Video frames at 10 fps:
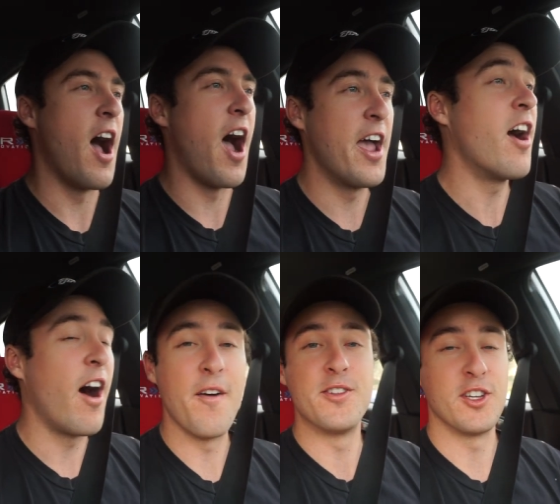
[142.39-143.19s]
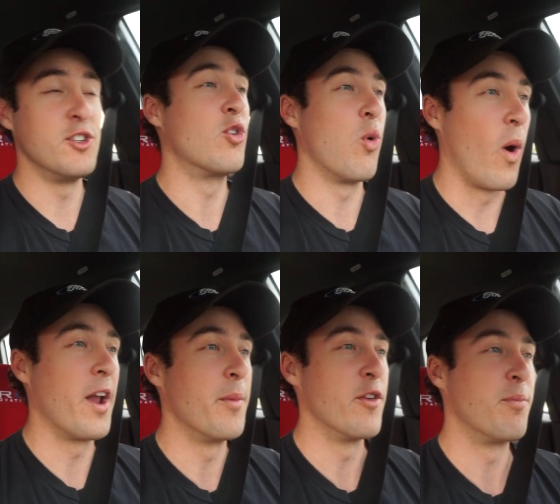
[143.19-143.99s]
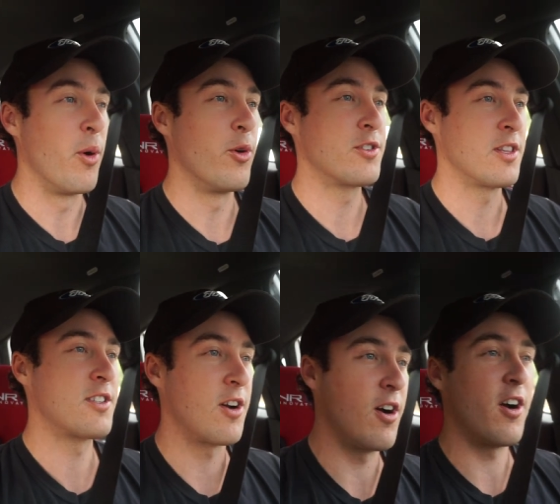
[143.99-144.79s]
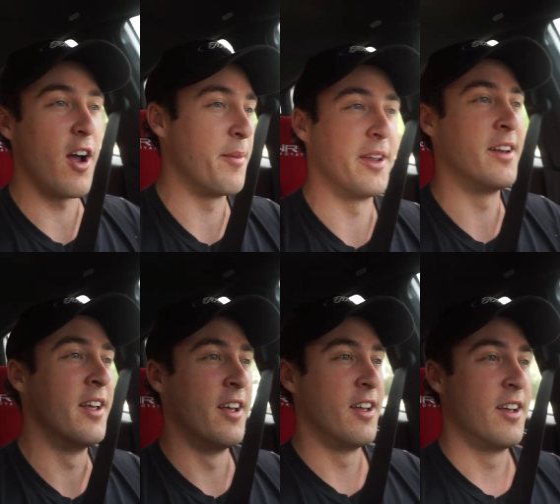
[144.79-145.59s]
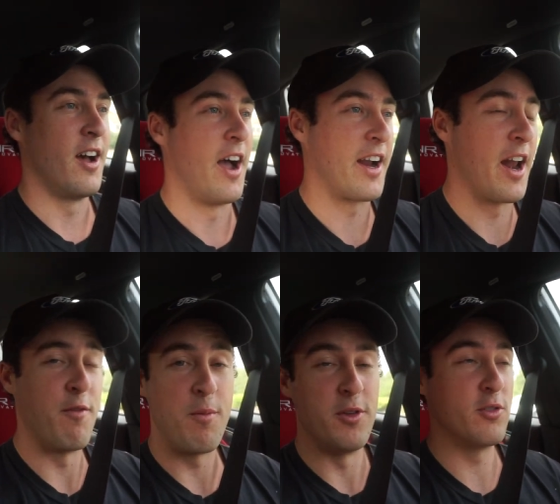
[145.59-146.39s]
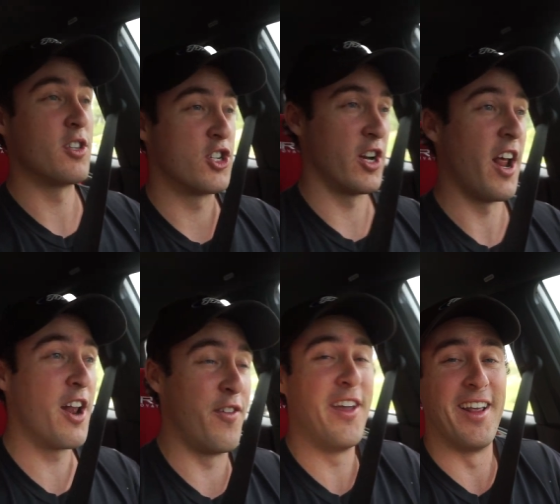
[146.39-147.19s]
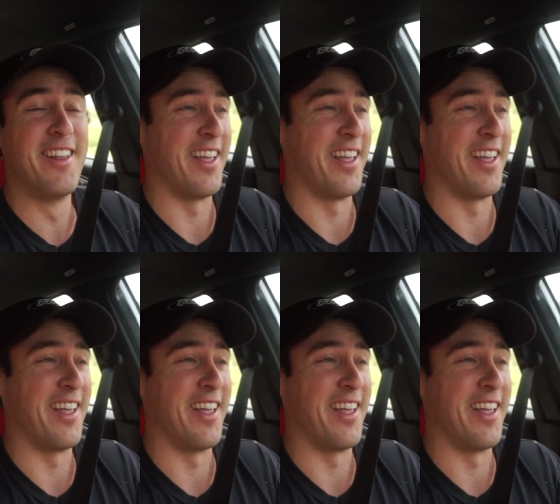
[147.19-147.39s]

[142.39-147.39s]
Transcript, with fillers: I obviously do quite a bit of pulls in this car. I mean, I kind of abused the shit out of it,